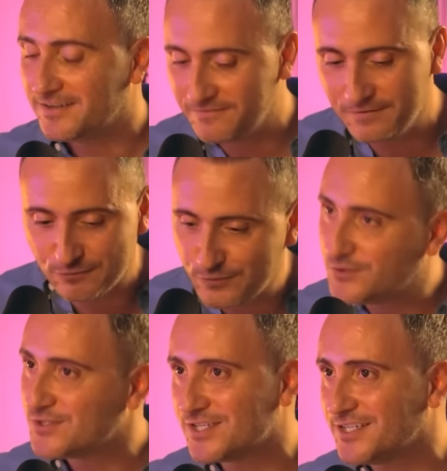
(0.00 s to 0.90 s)
feel free
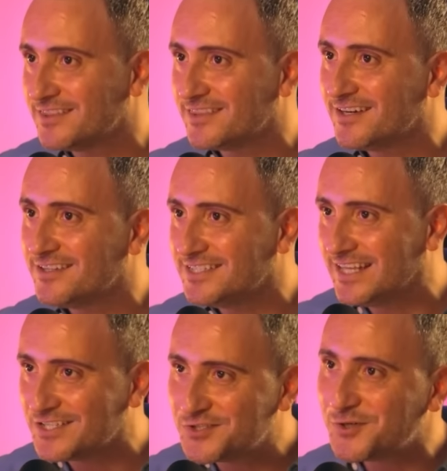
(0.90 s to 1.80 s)
to start the
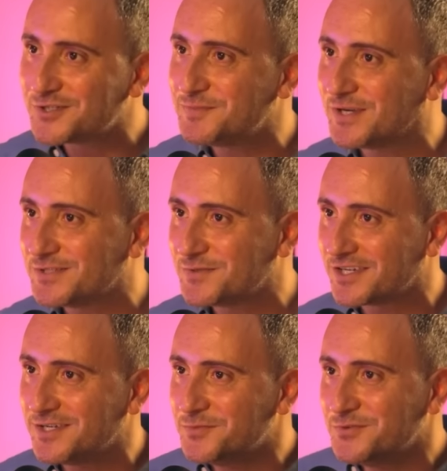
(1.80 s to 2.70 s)
dad jokes because we're
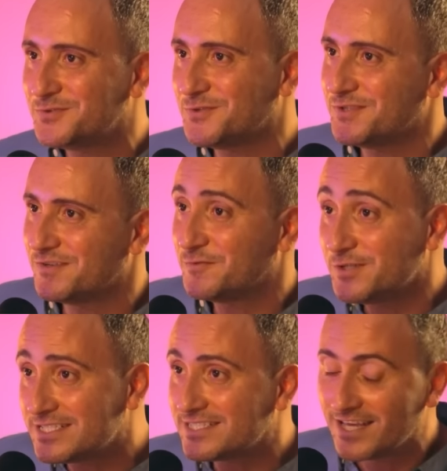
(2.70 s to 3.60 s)
going to move to the
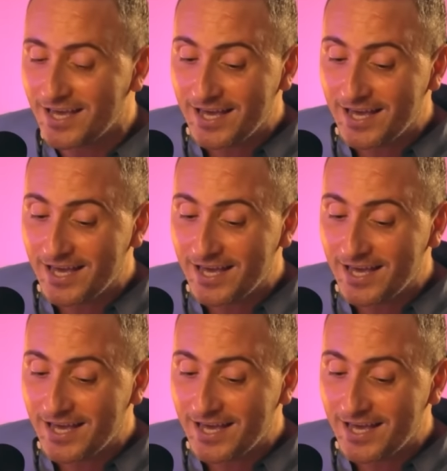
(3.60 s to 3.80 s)
first